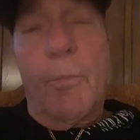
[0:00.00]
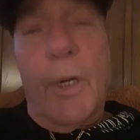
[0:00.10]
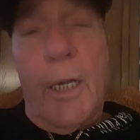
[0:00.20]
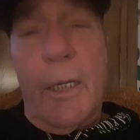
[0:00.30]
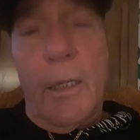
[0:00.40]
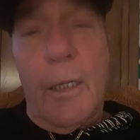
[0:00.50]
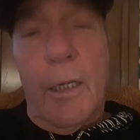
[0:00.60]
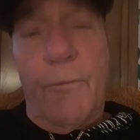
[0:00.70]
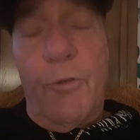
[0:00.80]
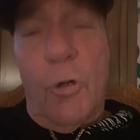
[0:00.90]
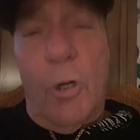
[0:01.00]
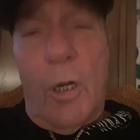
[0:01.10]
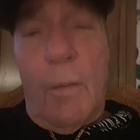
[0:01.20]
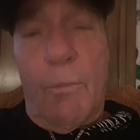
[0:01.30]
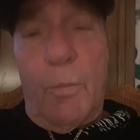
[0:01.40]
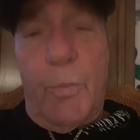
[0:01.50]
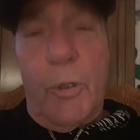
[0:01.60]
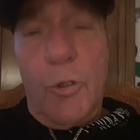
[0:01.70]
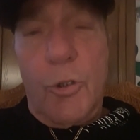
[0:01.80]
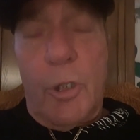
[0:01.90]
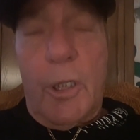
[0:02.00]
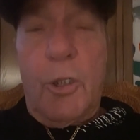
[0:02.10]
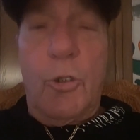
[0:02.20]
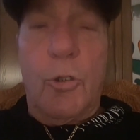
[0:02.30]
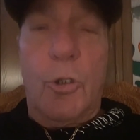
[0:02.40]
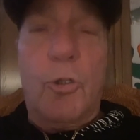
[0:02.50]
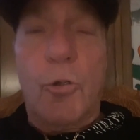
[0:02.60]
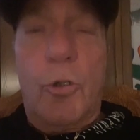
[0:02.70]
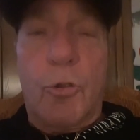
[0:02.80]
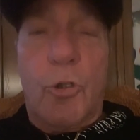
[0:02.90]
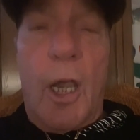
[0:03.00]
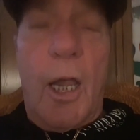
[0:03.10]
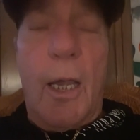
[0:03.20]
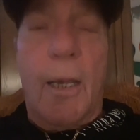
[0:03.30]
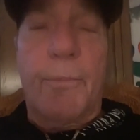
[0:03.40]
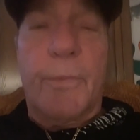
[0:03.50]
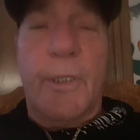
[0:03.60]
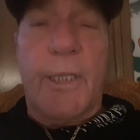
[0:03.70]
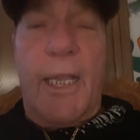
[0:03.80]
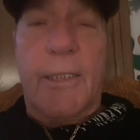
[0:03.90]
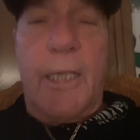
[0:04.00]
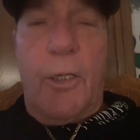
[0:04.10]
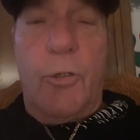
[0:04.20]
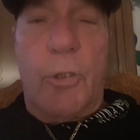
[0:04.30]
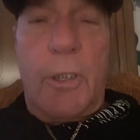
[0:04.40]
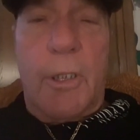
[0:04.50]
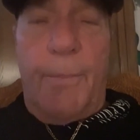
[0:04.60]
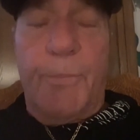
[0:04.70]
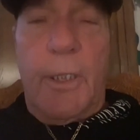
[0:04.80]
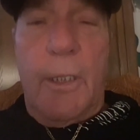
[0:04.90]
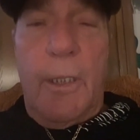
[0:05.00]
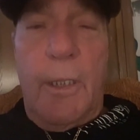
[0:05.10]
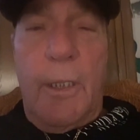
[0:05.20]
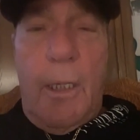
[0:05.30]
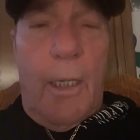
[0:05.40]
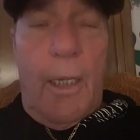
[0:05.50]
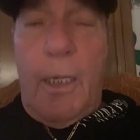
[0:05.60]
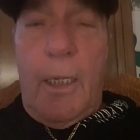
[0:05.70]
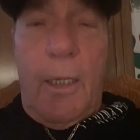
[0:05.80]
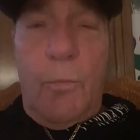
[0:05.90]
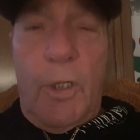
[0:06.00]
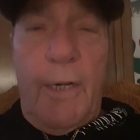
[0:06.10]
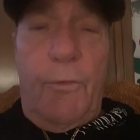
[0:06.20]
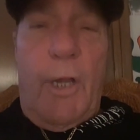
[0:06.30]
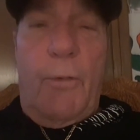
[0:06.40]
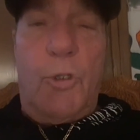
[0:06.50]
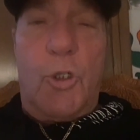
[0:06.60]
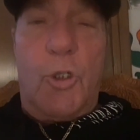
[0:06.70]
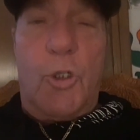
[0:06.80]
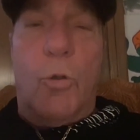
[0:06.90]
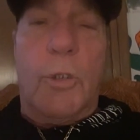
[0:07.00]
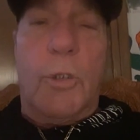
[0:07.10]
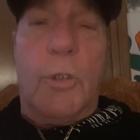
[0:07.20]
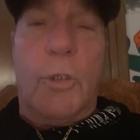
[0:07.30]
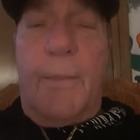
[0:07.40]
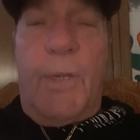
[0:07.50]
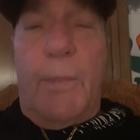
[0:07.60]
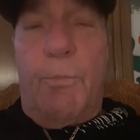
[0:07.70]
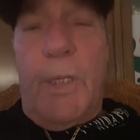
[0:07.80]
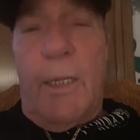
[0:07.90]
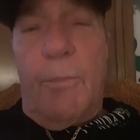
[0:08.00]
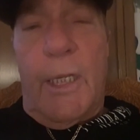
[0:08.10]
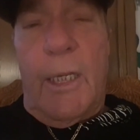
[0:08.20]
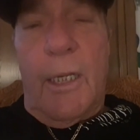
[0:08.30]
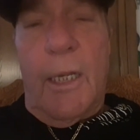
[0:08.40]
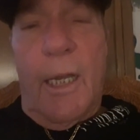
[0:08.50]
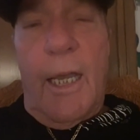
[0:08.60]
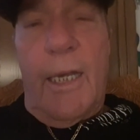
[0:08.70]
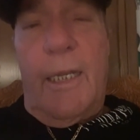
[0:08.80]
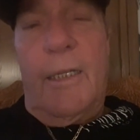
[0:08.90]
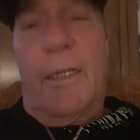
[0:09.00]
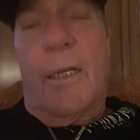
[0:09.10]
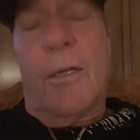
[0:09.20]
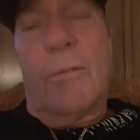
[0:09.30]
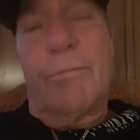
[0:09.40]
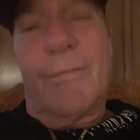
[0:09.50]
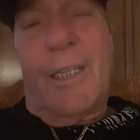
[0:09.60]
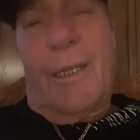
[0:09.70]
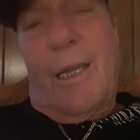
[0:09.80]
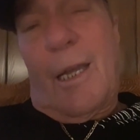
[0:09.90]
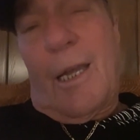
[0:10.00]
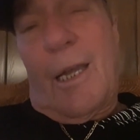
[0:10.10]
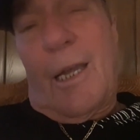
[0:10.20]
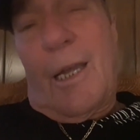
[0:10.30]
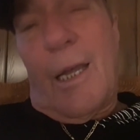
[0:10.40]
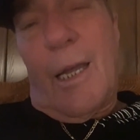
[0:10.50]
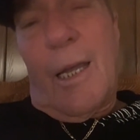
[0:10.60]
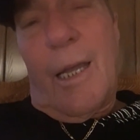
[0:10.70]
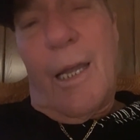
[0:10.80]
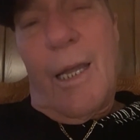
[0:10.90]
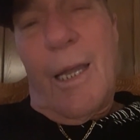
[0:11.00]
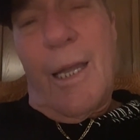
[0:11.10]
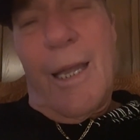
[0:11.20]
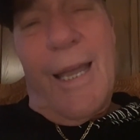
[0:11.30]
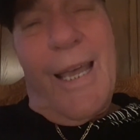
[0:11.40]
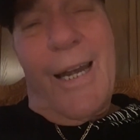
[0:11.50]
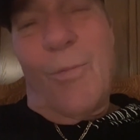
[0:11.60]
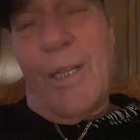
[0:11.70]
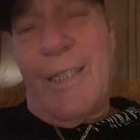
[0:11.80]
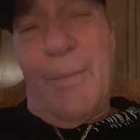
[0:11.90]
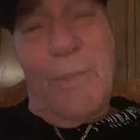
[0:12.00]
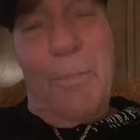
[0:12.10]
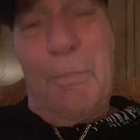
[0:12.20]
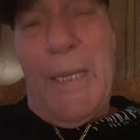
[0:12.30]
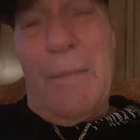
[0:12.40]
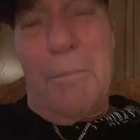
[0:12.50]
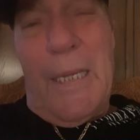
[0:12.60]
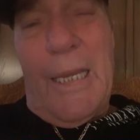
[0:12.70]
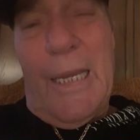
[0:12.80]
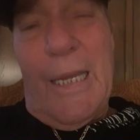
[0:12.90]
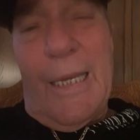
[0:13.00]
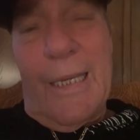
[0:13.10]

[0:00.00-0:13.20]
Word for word: But if you're a humble person and you, you do your job, then that's how you're accepted. And whenever I was told to let somebody beat me, I didn't go, ah, I don't want them to beat me.